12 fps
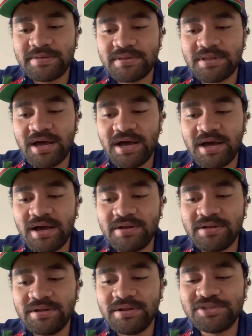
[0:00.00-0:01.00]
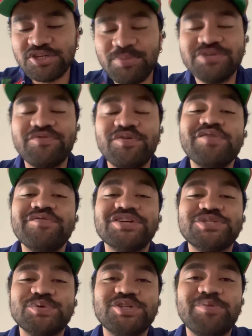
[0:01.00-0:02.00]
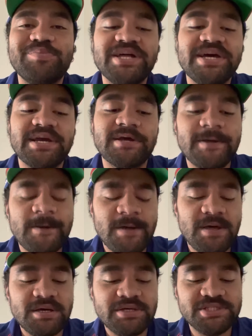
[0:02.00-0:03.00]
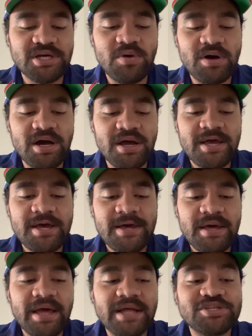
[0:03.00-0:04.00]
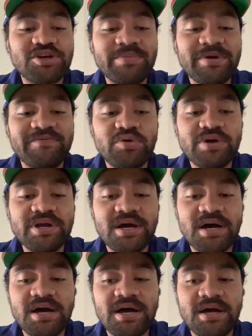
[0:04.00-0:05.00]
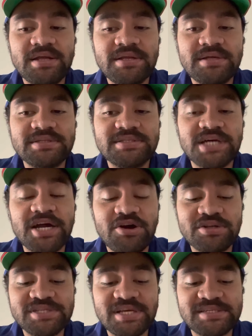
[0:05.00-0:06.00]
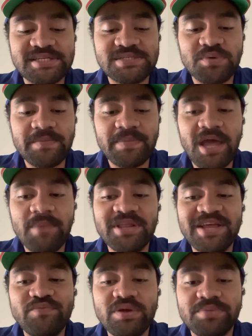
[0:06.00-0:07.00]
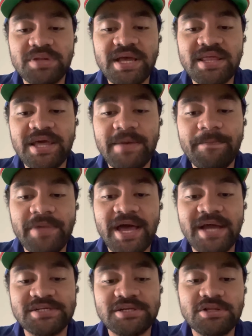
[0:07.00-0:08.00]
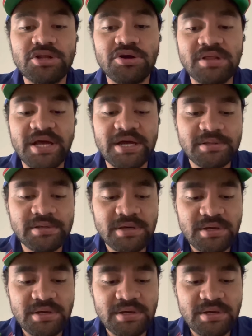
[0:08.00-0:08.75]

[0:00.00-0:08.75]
Tommy Trbojevic was not playing. So, it's going to be a very tight contest, this one. I believe we play them at Lotoland.